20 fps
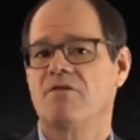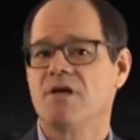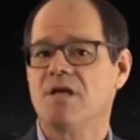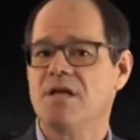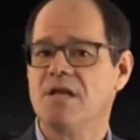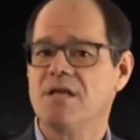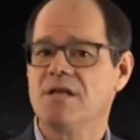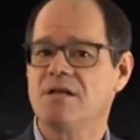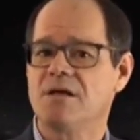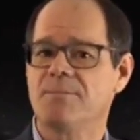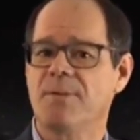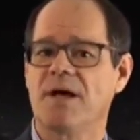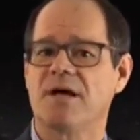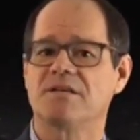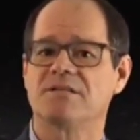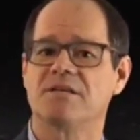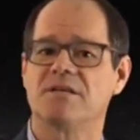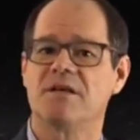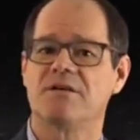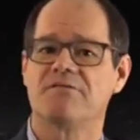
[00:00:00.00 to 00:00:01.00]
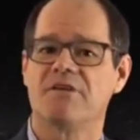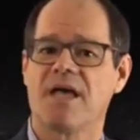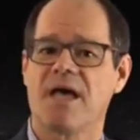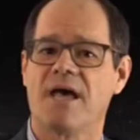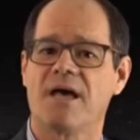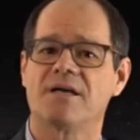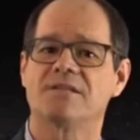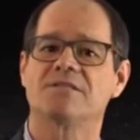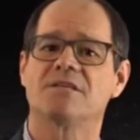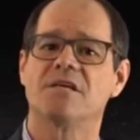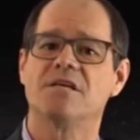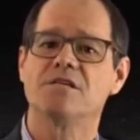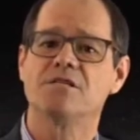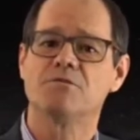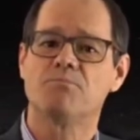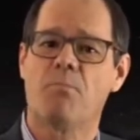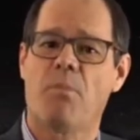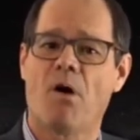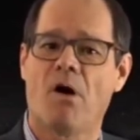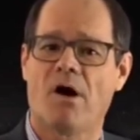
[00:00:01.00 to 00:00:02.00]
The heat capacity of a gas
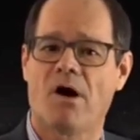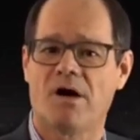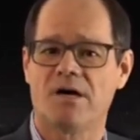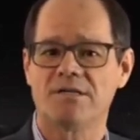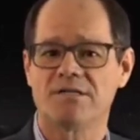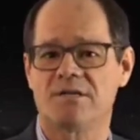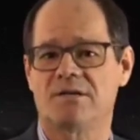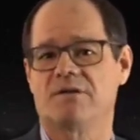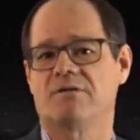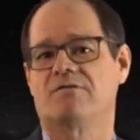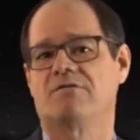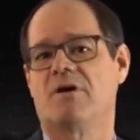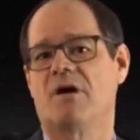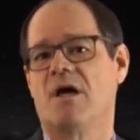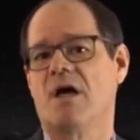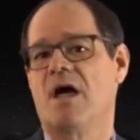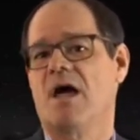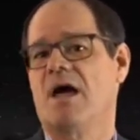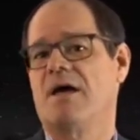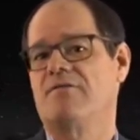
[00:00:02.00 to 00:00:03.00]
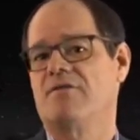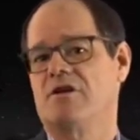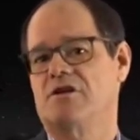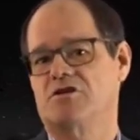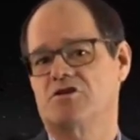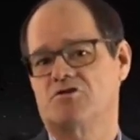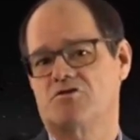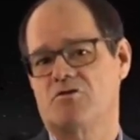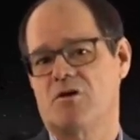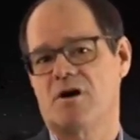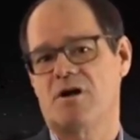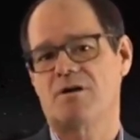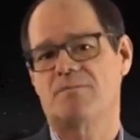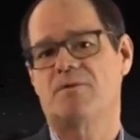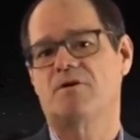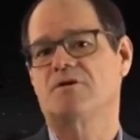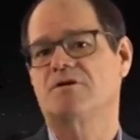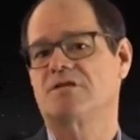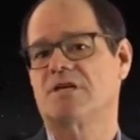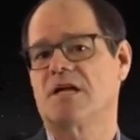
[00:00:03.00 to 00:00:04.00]
is positive, and the
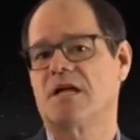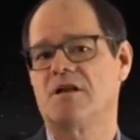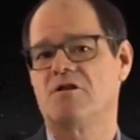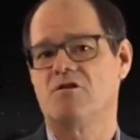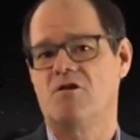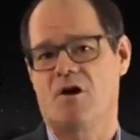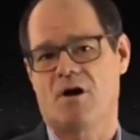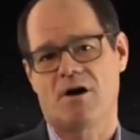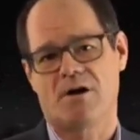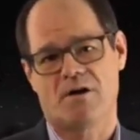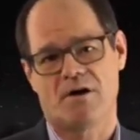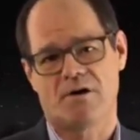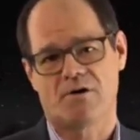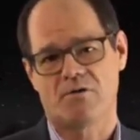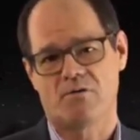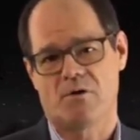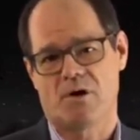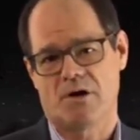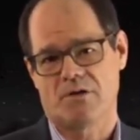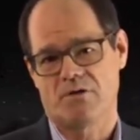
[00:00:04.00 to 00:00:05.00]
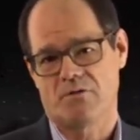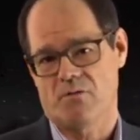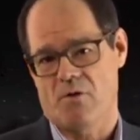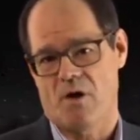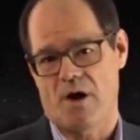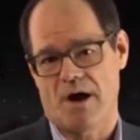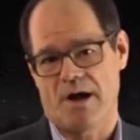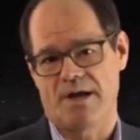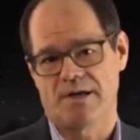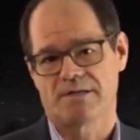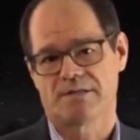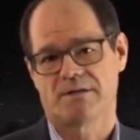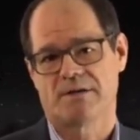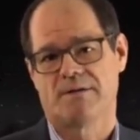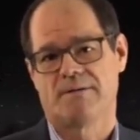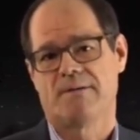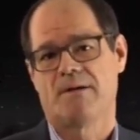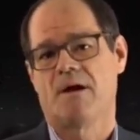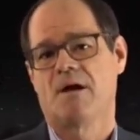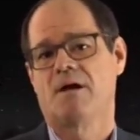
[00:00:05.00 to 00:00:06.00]
astronomers cannot argue otherwise.
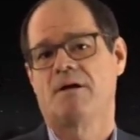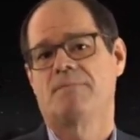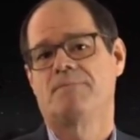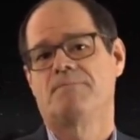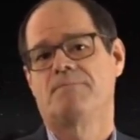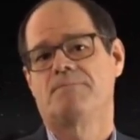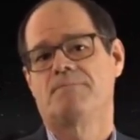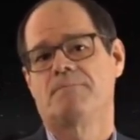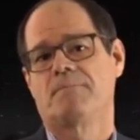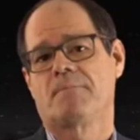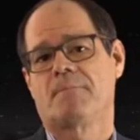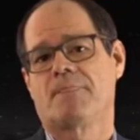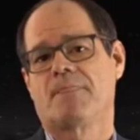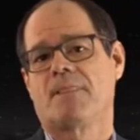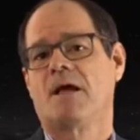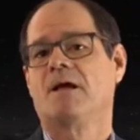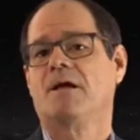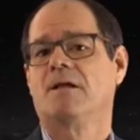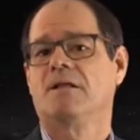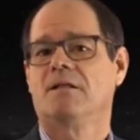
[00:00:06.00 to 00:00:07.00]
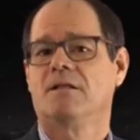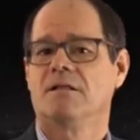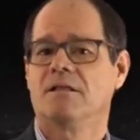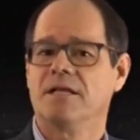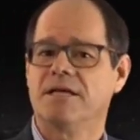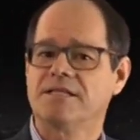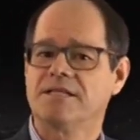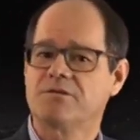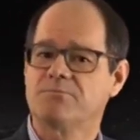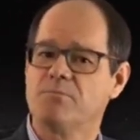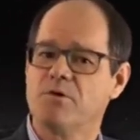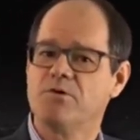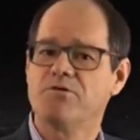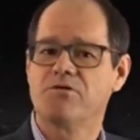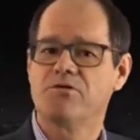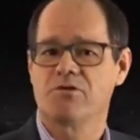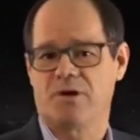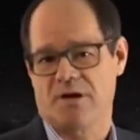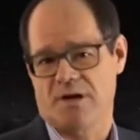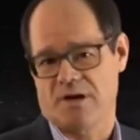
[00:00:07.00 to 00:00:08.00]
Let's
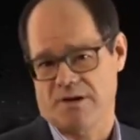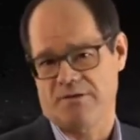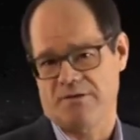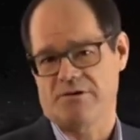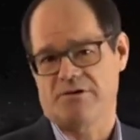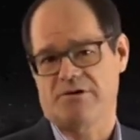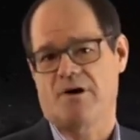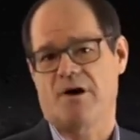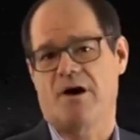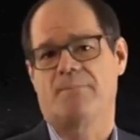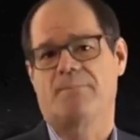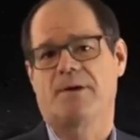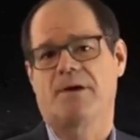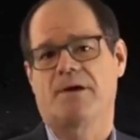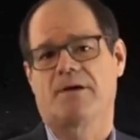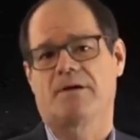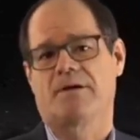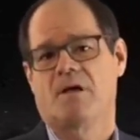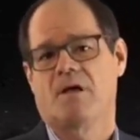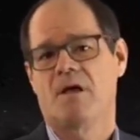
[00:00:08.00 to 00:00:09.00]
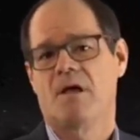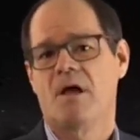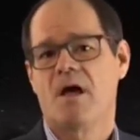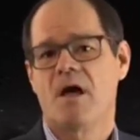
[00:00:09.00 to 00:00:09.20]
move to another topic.